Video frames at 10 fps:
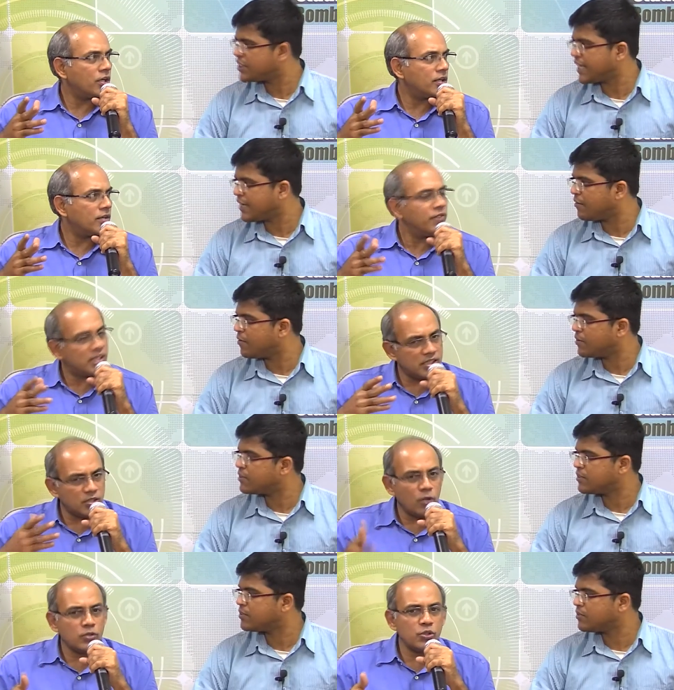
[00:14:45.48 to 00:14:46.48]
Speaker 1: shared. which is
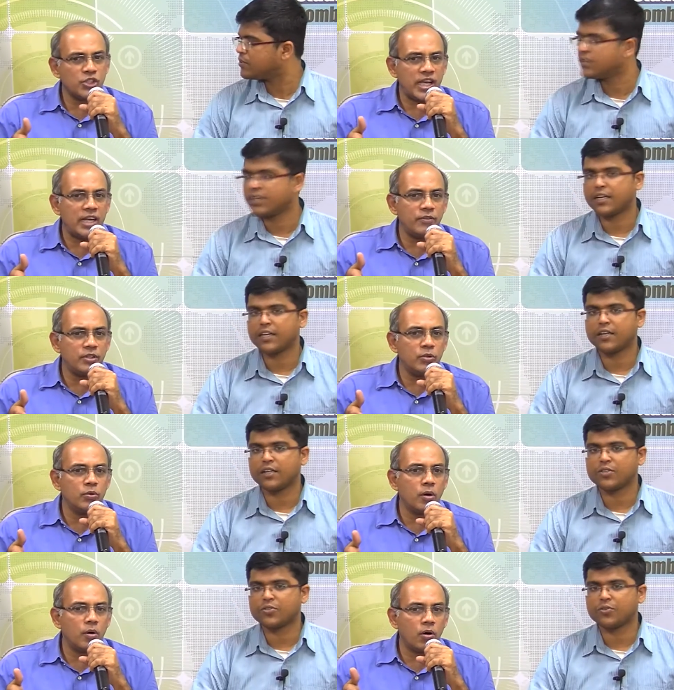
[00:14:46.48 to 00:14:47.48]
also shared with
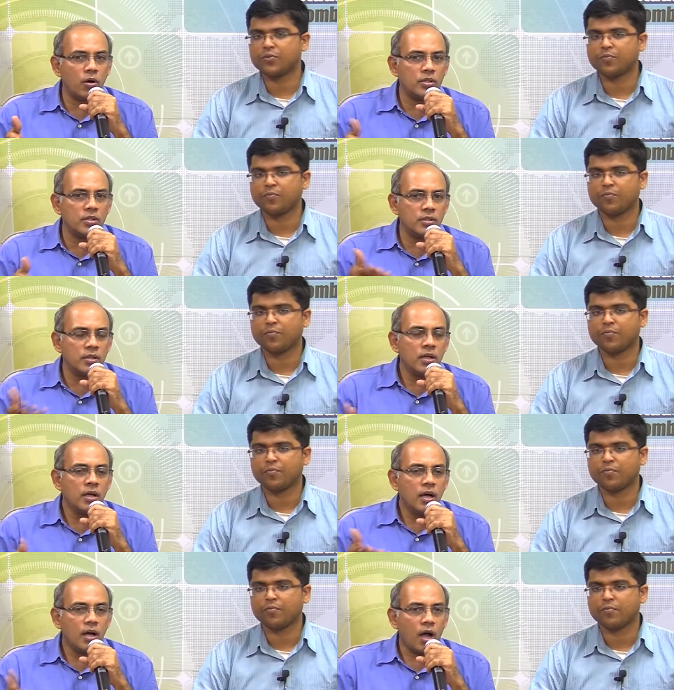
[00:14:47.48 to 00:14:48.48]
you uh, on
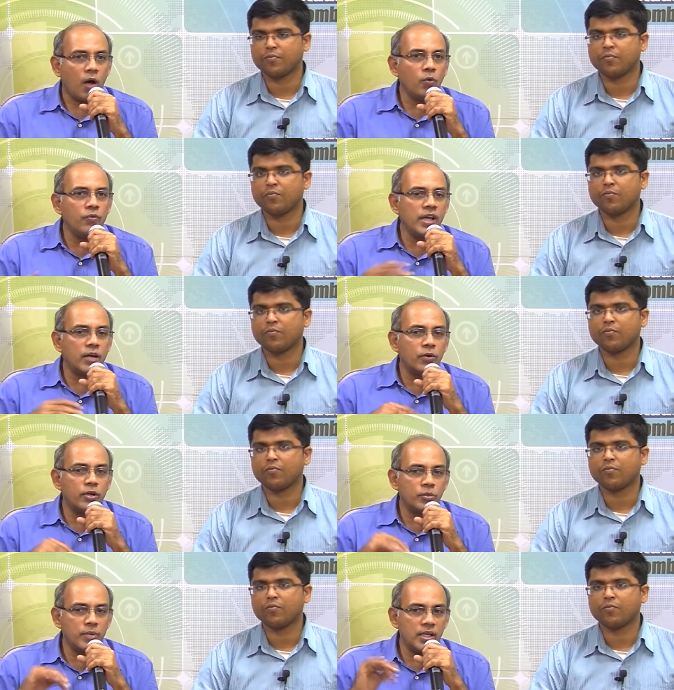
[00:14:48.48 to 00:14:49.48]
how we are going
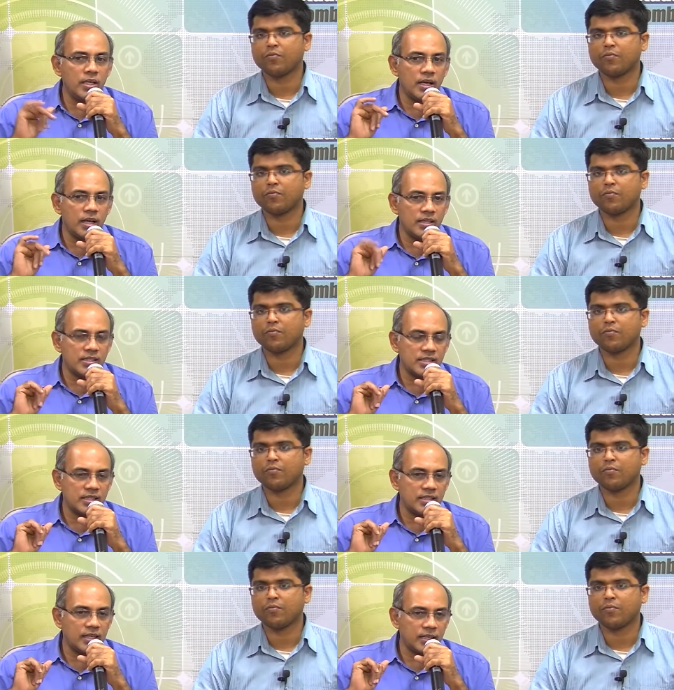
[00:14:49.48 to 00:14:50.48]
to be
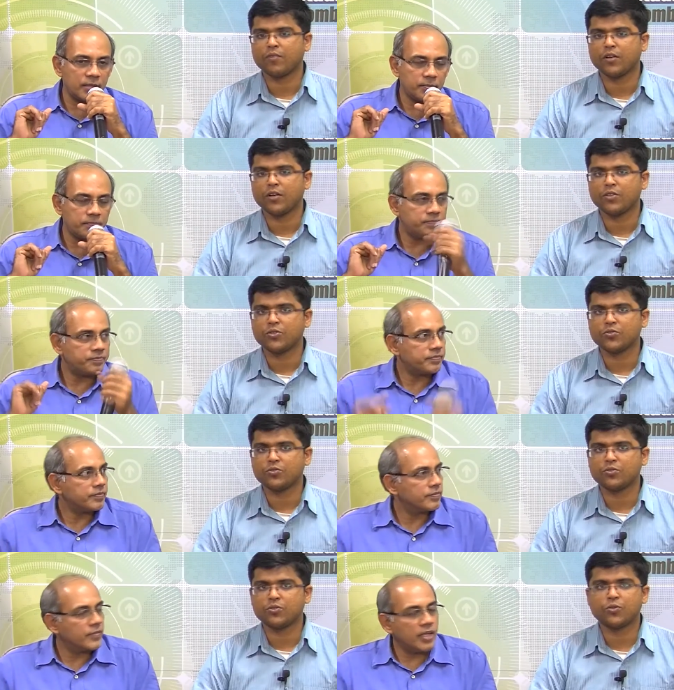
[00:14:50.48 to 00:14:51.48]
assessing that.
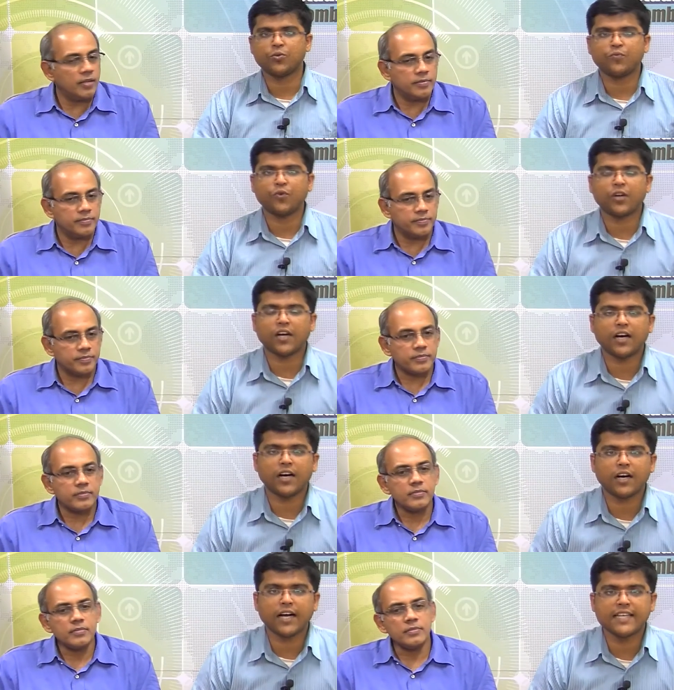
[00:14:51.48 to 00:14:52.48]
Speaker 2: So for
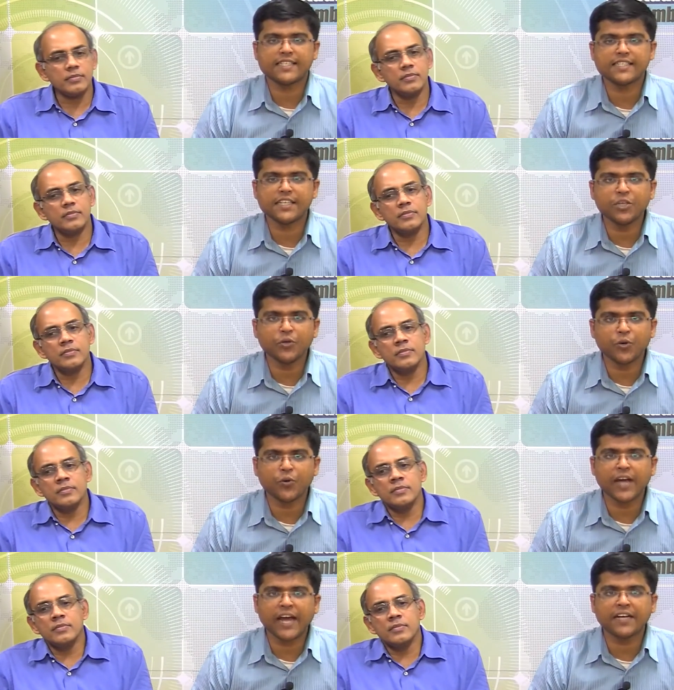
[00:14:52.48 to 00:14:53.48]
uh, assessing your
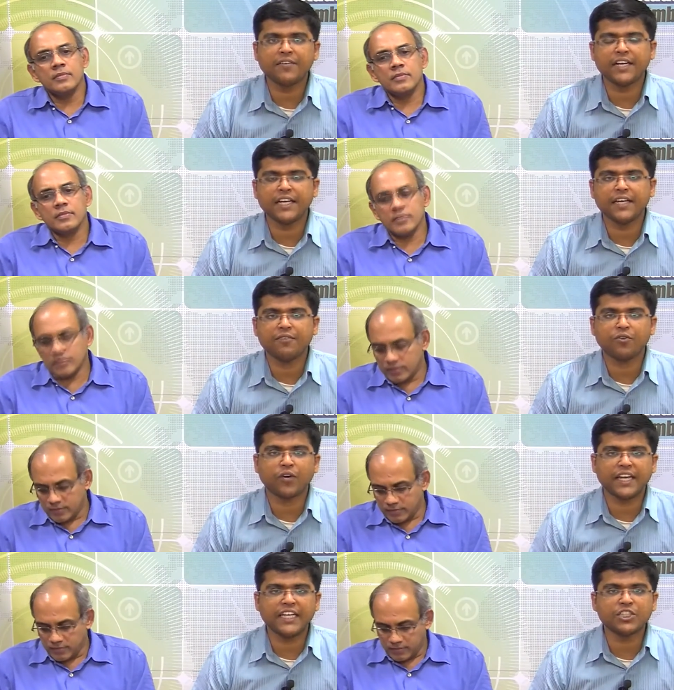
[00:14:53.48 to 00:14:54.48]
own activity, for
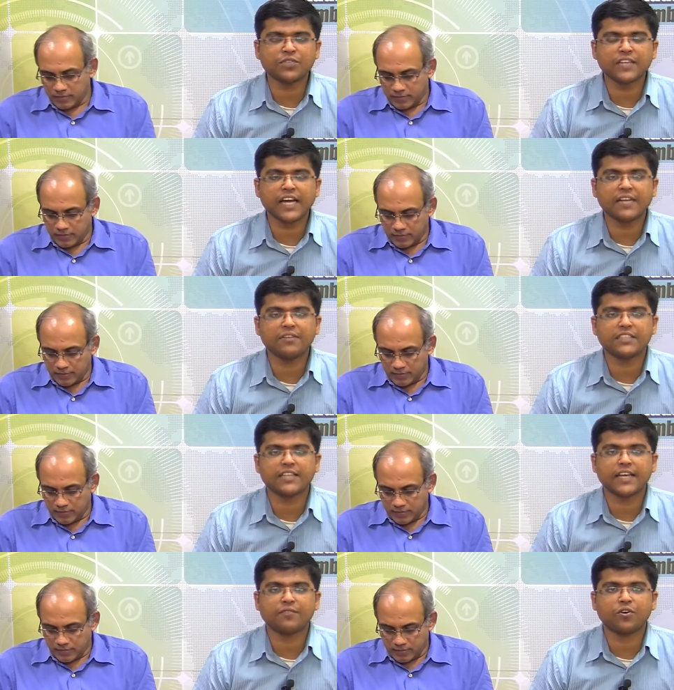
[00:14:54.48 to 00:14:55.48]
each of the activities,
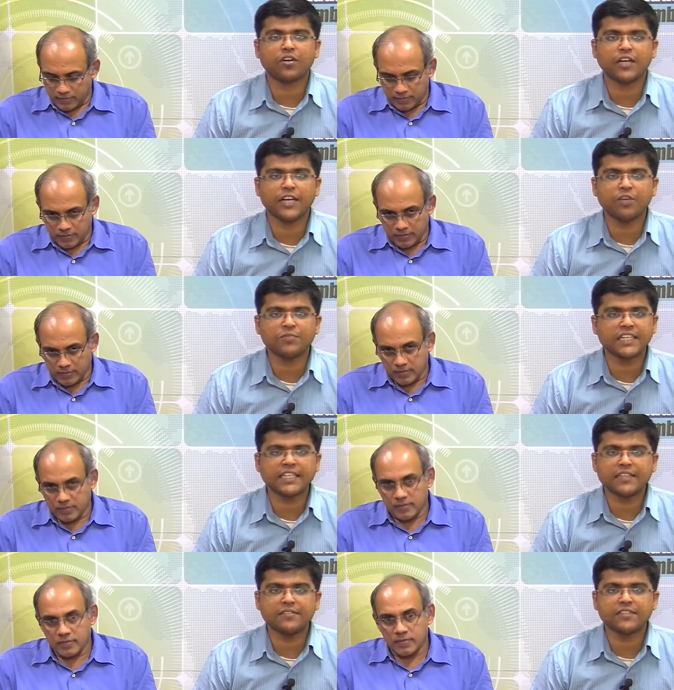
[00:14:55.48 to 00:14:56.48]
like for learning
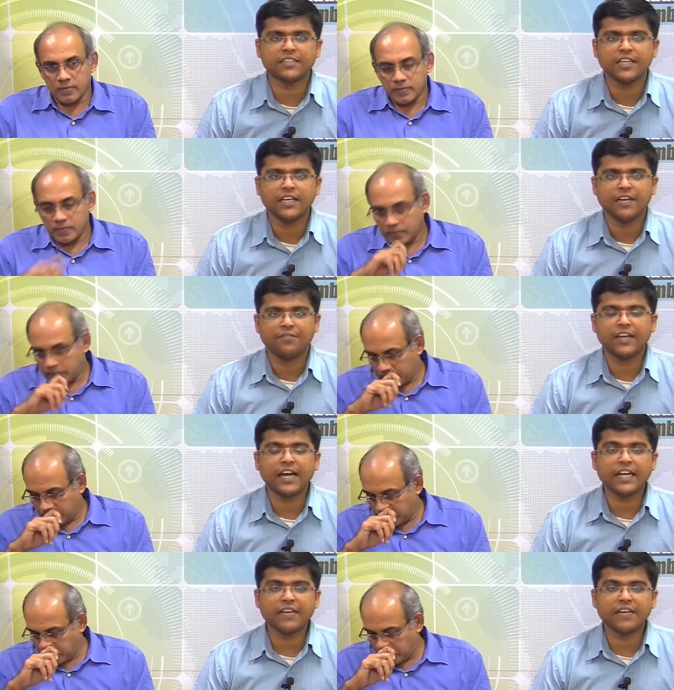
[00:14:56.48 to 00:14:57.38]
objectives, we had